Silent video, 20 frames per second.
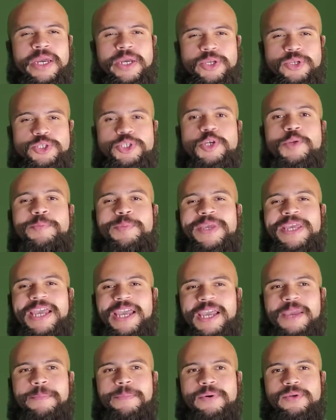you should be
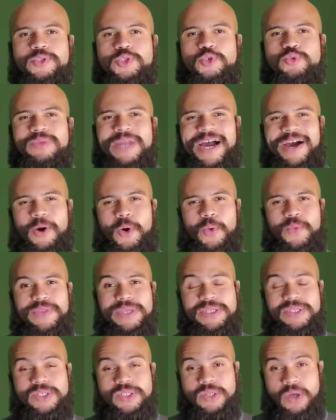able to not
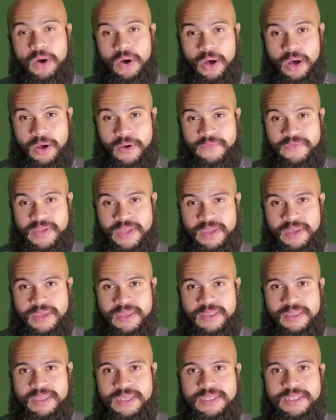only solve
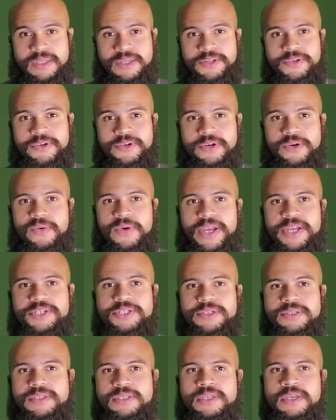these linear
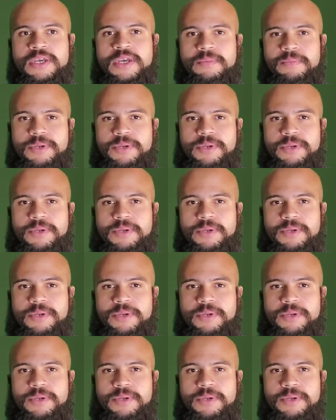equations,